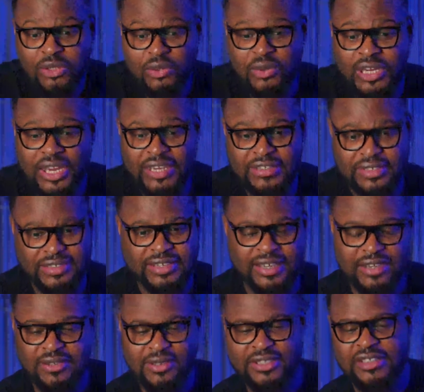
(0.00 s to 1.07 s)
Sorry, you
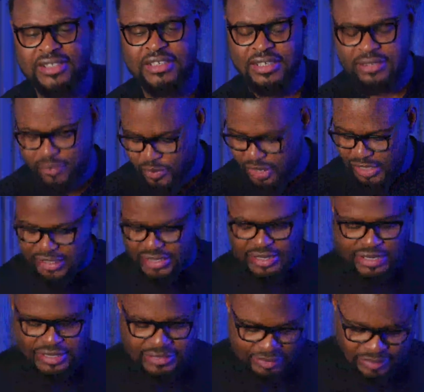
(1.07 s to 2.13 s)
guys. I understand
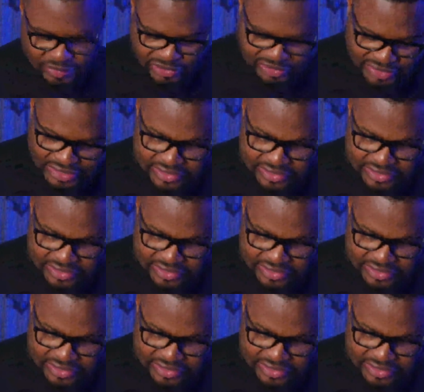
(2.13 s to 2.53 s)
we're in class,